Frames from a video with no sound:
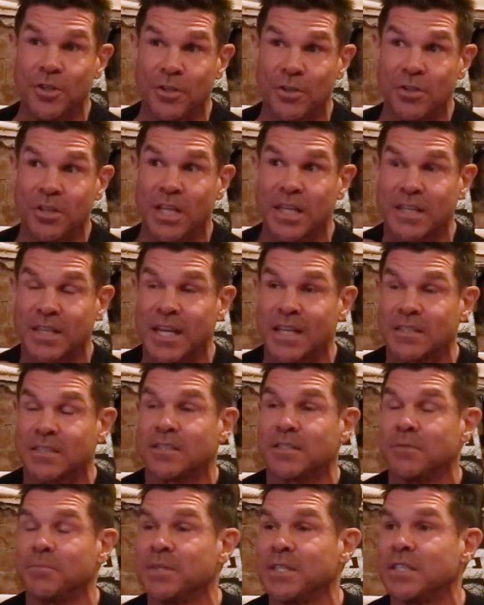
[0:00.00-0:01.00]
though, like
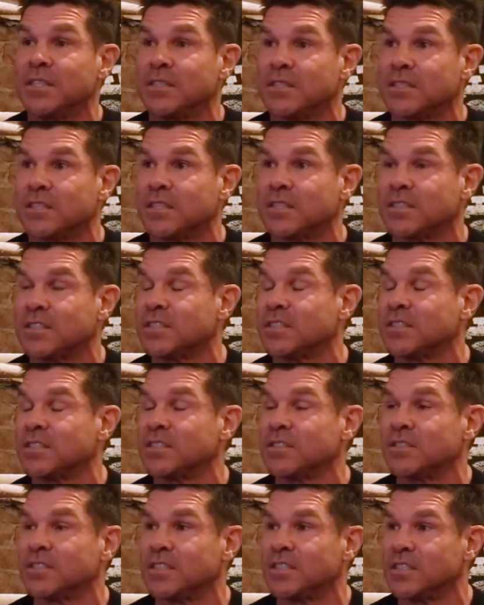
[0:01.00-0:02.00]
that's to me is a
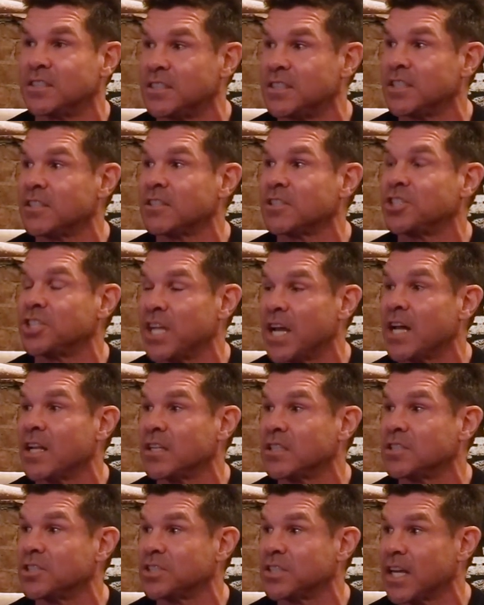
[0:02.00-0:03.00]
s- sincere
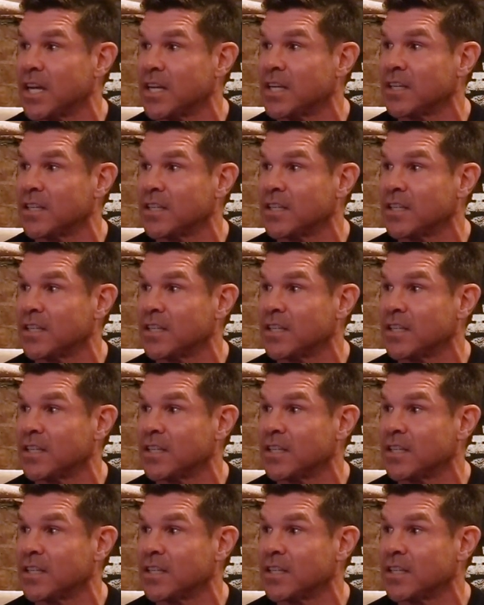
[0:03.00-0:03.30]
challenge. That